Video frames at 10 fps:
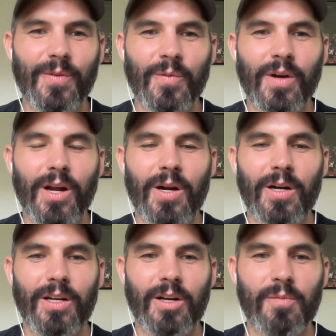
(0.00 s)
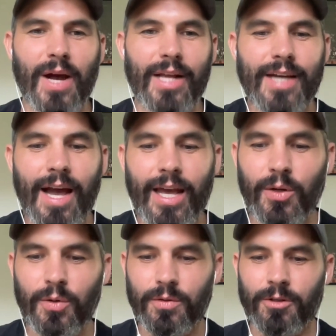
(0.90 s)
Where my
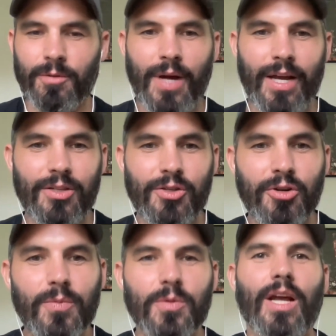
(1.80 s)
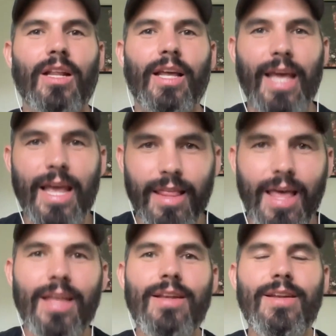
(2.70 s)
title or my script was kind of like, and
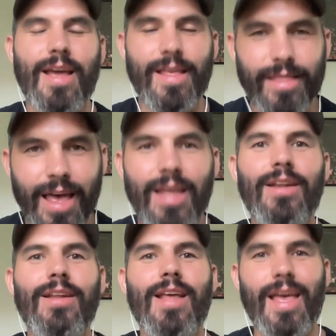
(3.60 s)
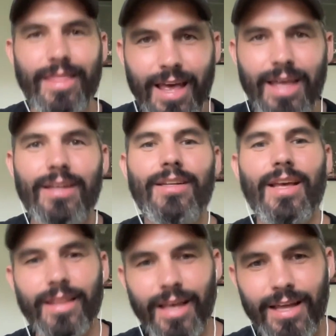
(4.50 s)
then, and then, and then,
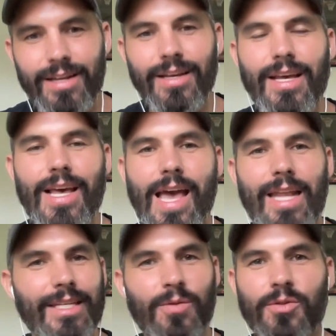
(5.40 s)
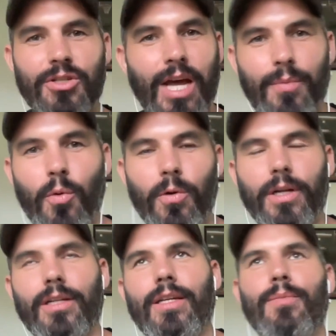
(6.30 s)
and then. And he said it was just kind of
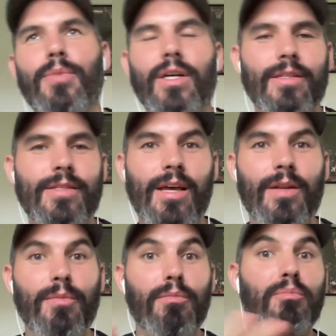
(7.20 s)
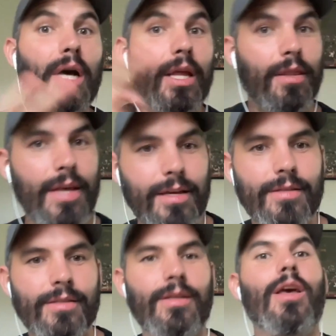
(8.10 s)
boring, but instead, but
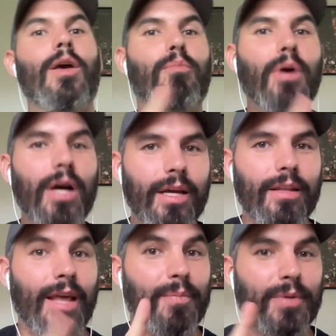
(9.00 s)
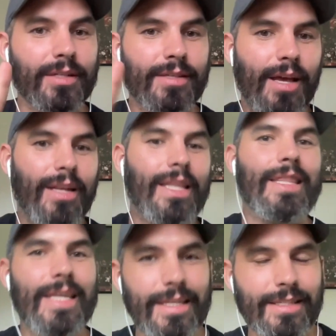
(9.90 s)
that being said,
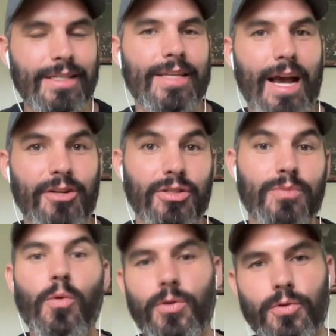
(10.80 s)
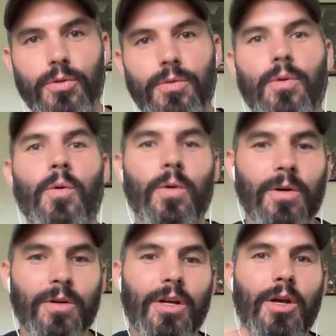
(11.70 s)
this is actually more true.
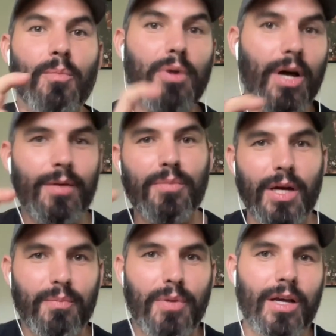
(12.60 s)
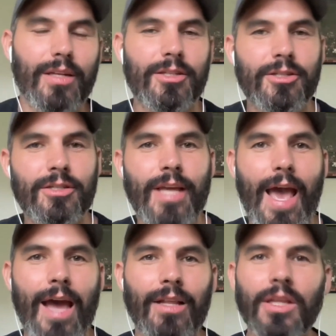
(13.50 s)
Or, but, to
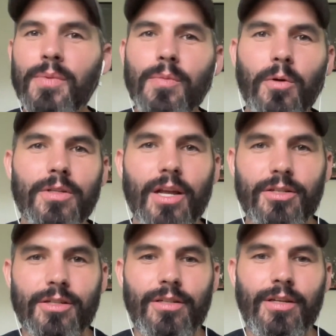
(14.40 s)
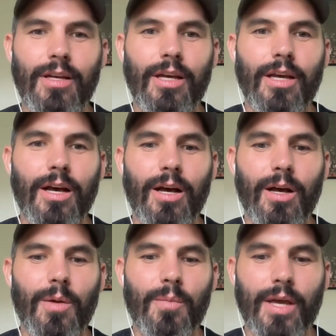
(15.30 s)
add a little bit more tension,
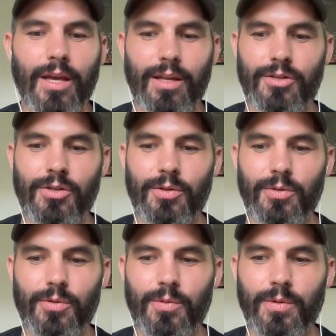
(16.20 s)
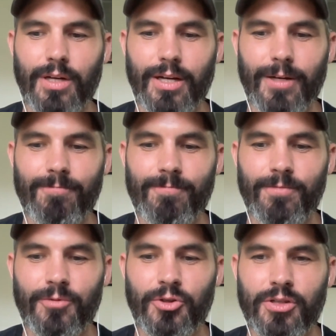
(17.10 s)
and to
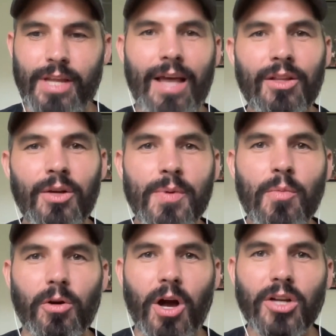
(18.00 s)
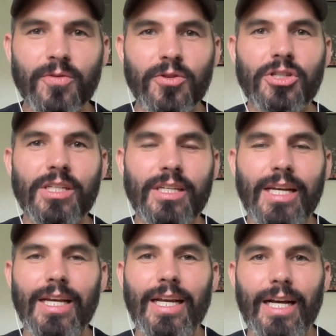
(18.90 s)
just add a little bit more controversy,
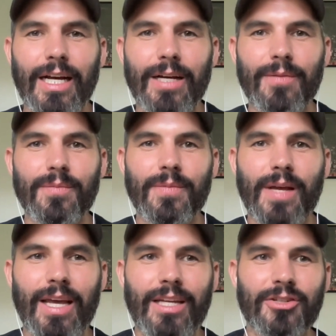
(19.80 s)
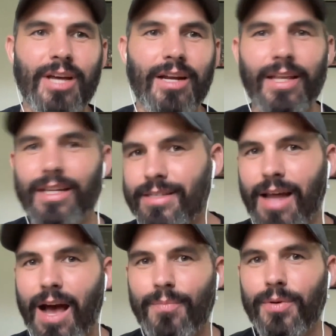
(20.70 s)
and just kind of like
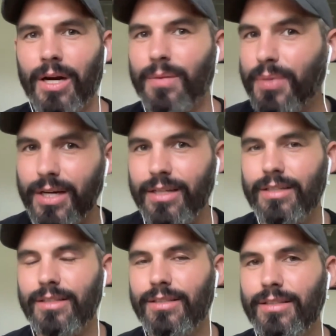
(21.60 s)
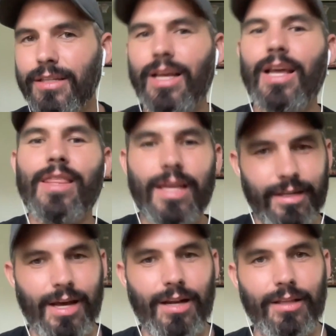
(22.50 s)
stop. All right, and then
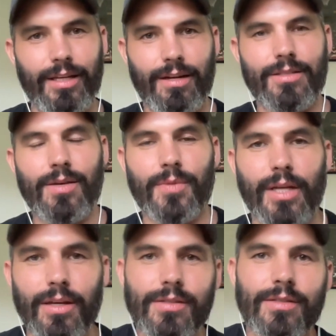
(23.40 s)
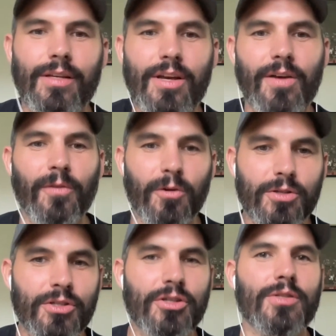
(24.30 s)
kind of lean into something else
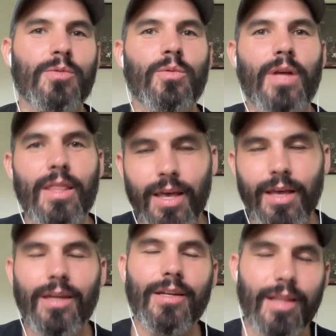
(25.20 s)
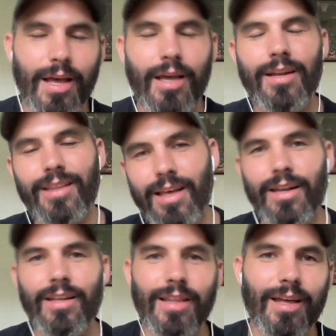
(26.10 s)
versus just, and then, and then, and
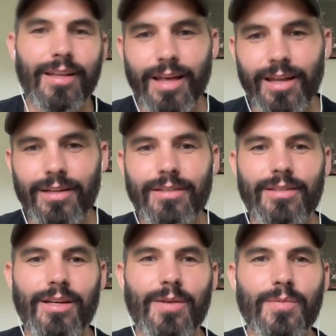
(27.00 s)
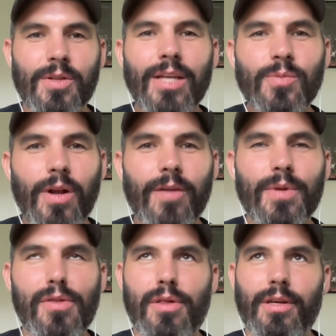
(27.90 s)
then, and then, and then. So that's what I've
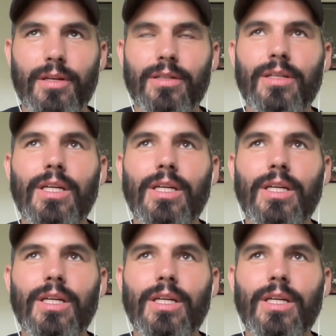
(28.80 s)
been thinking.